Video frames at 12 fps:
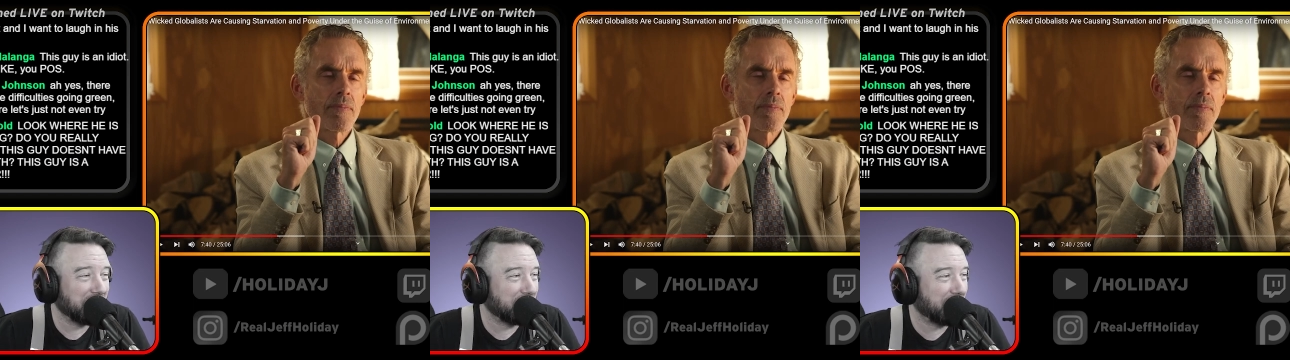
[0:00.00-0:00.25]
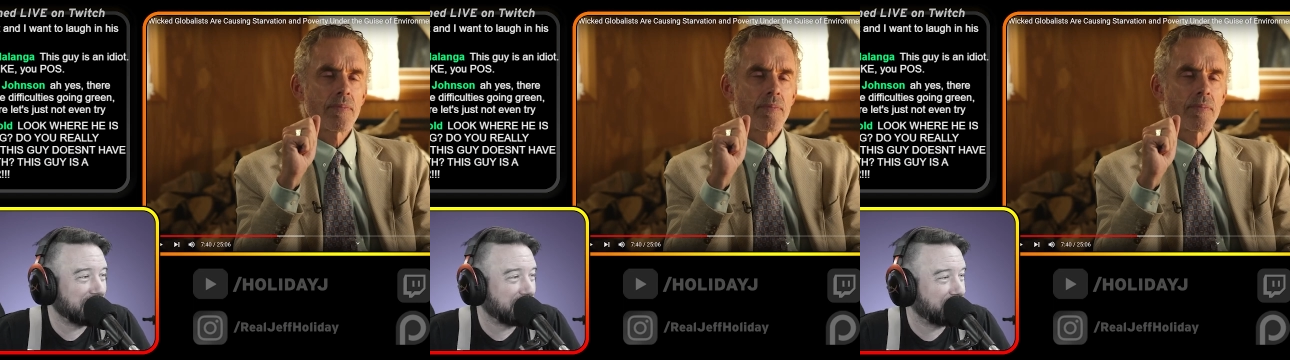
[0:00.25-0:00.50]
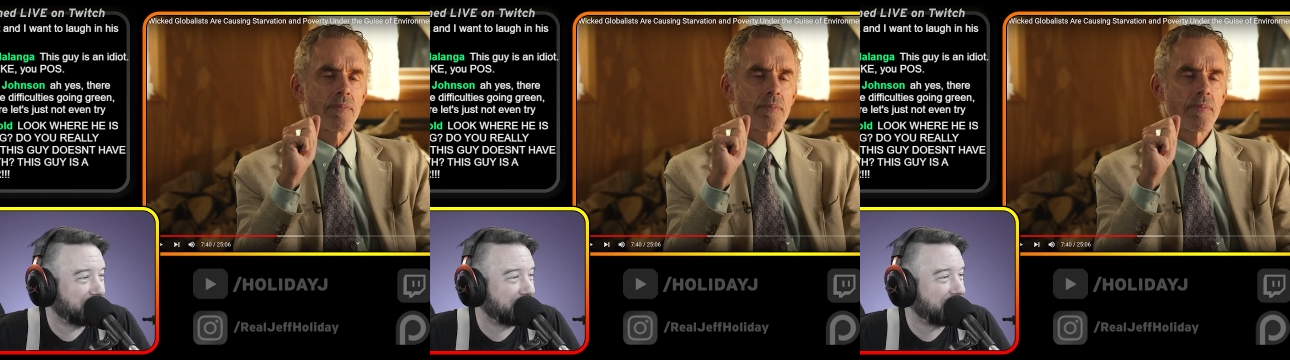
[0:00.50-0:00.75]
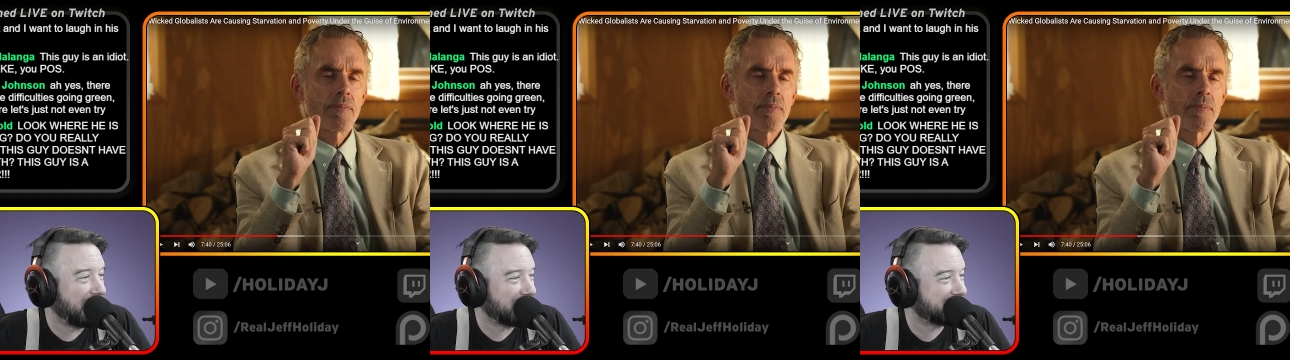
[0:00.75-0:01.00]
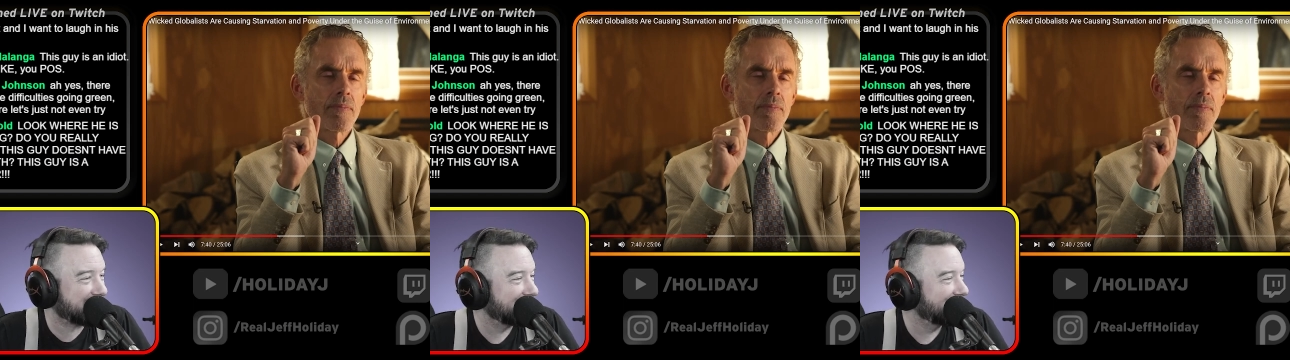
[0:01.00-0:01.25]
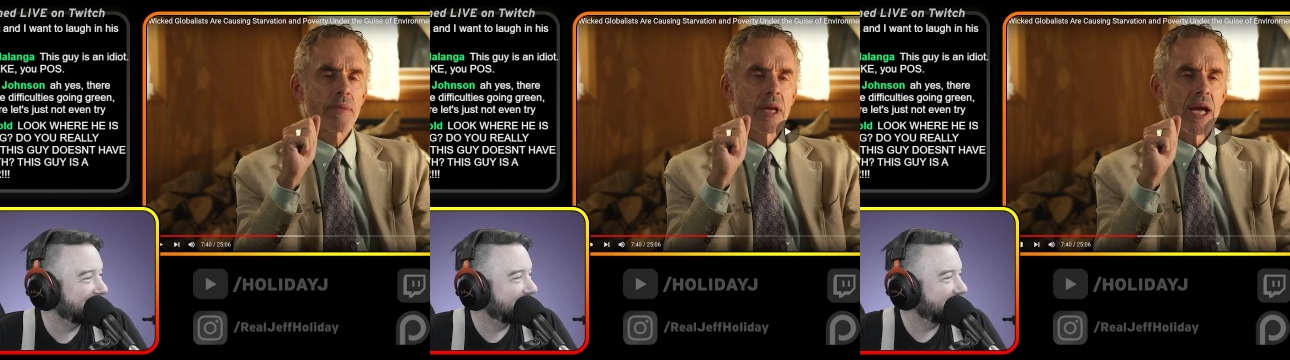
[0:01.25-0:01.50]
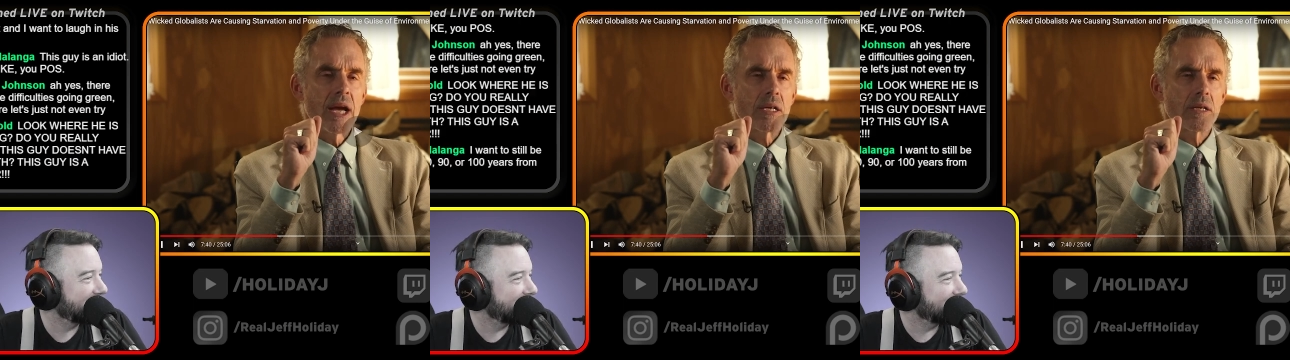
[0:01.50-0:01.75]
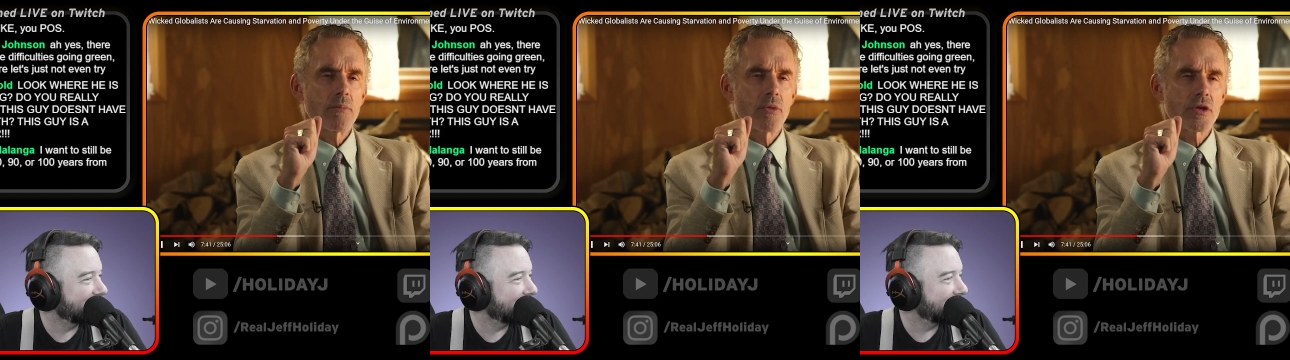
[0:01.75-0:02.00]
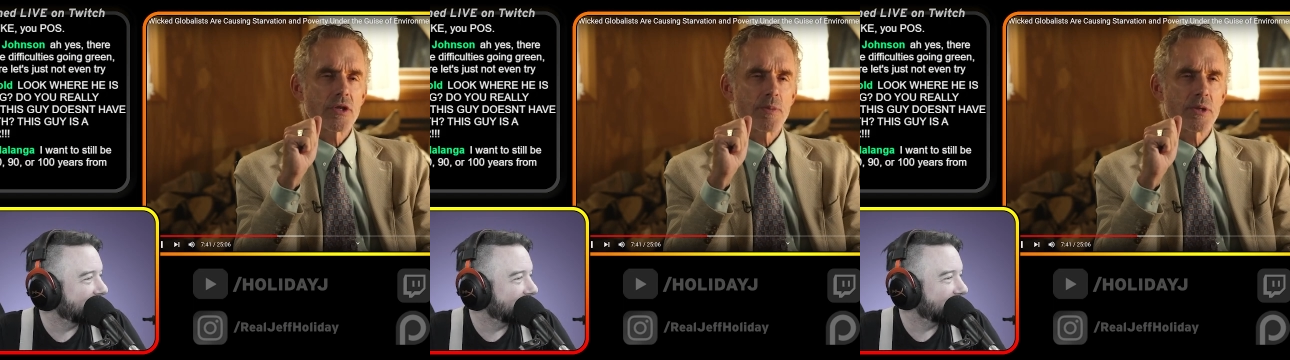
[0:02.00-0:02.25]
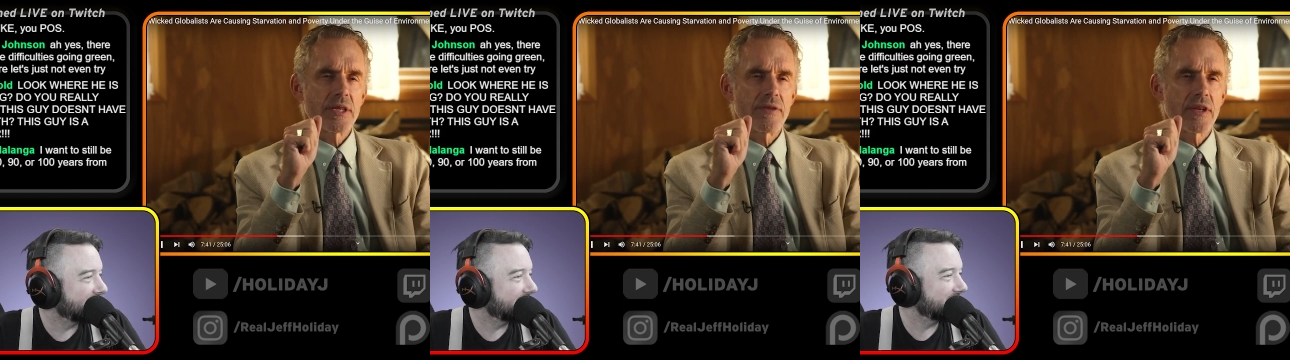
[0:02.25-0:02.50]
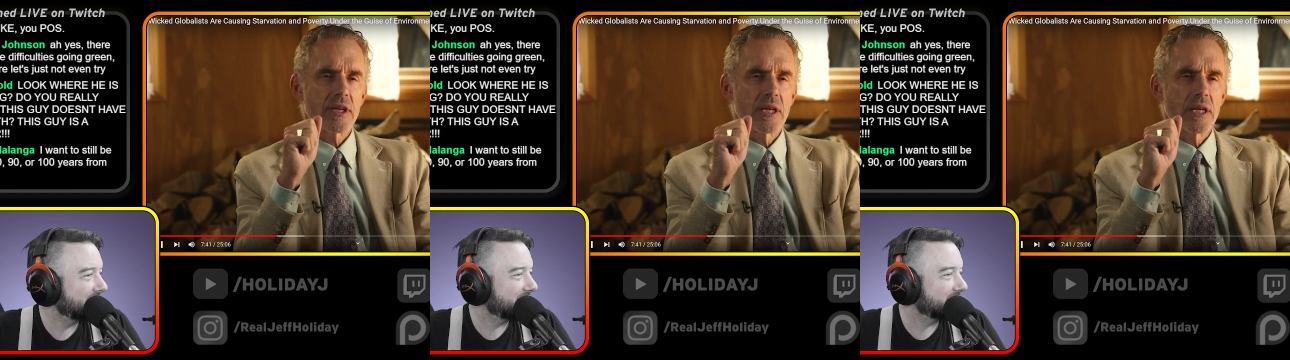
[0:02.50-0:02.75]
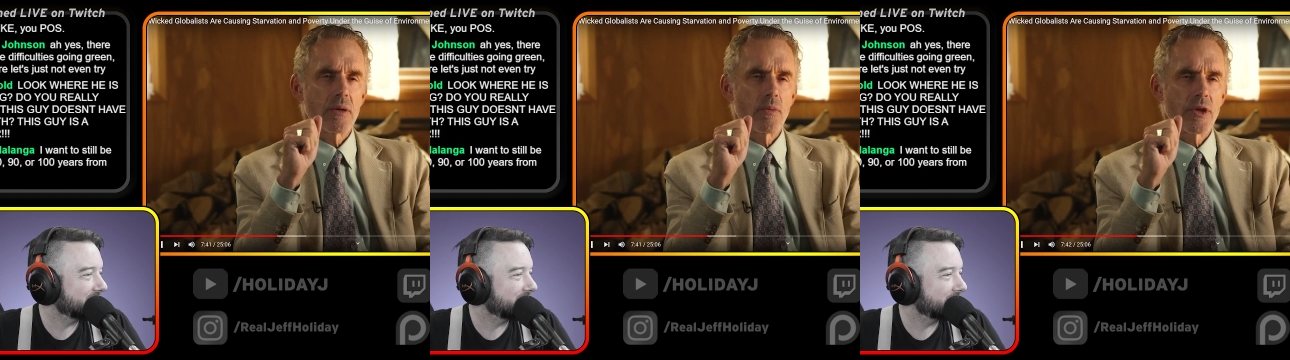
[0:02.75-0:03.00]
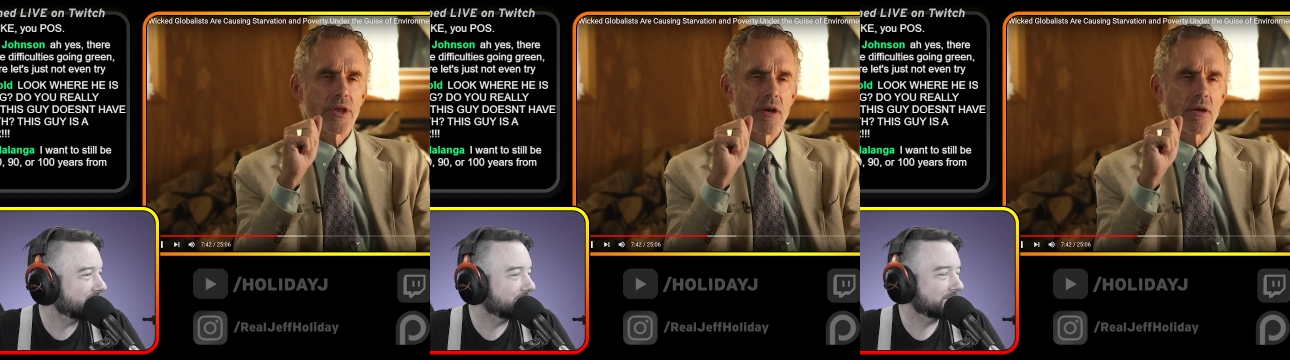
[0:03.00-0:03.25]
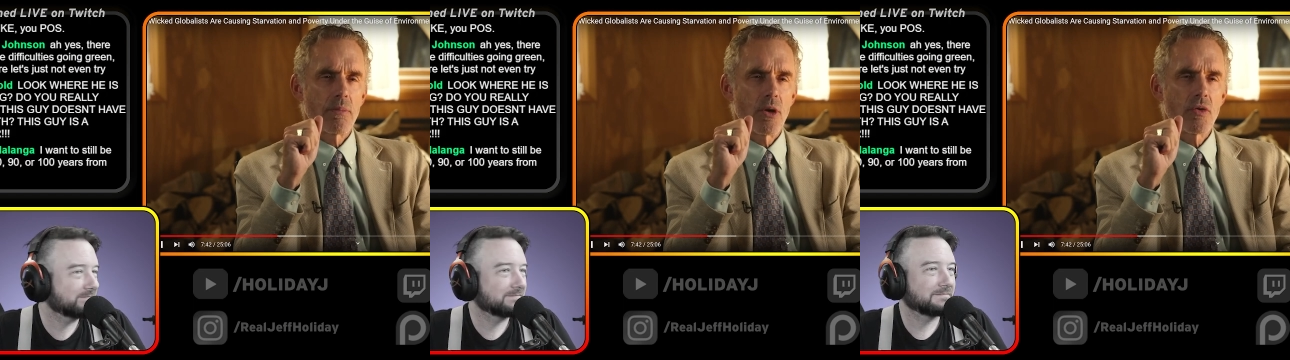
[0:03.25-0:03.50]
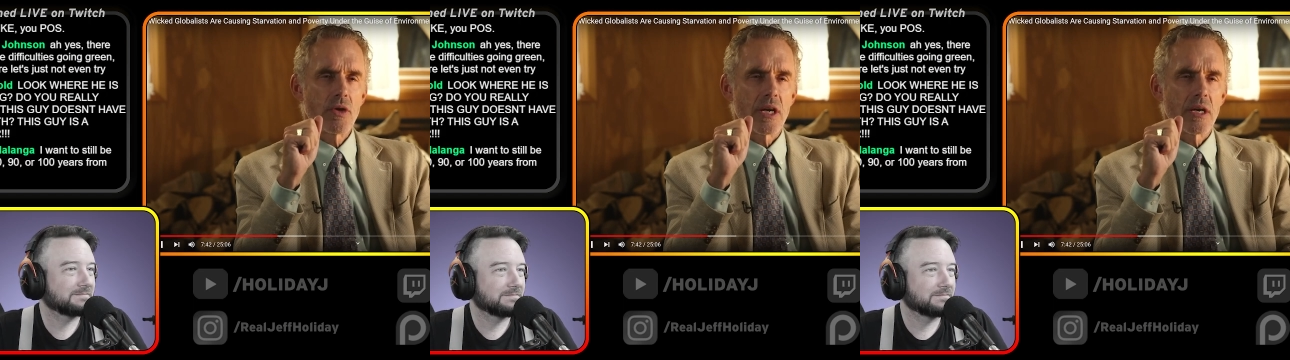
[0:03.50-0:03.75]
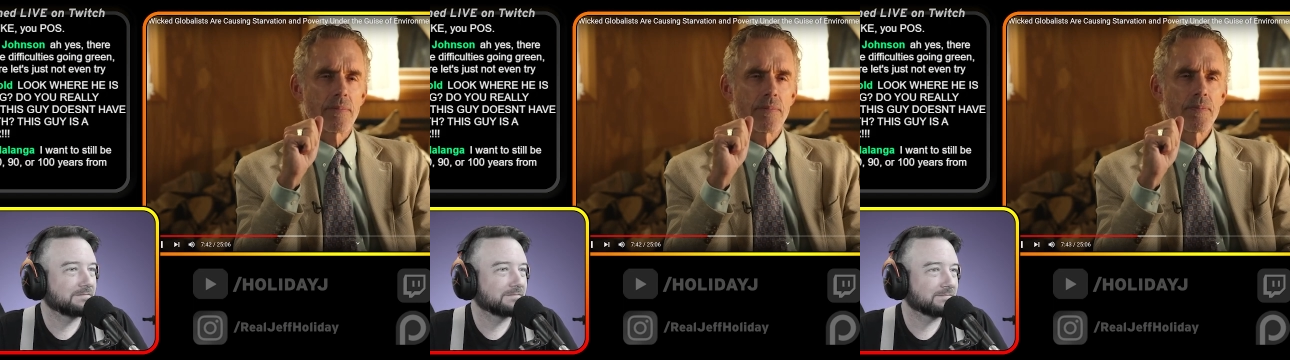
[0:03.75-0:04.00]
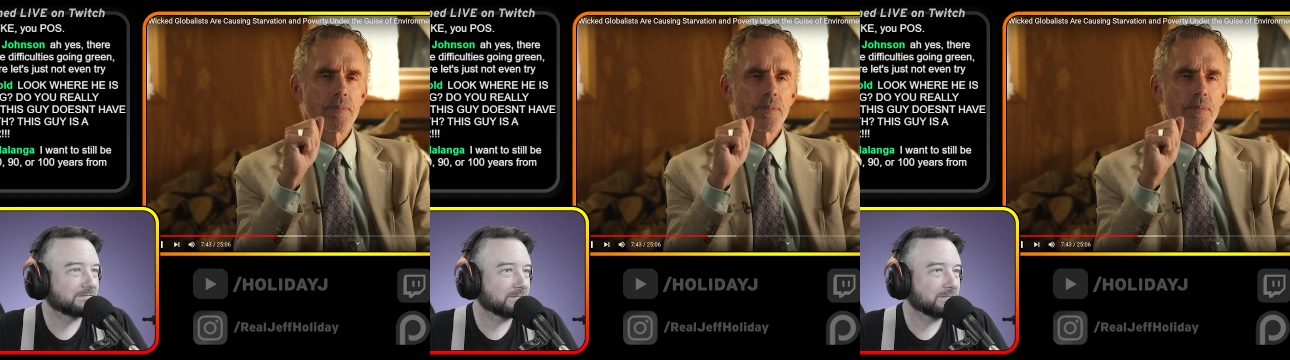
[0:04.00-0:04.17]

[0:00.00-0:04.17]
Speaker 1: what the fuck? And more specifically, without ammonia.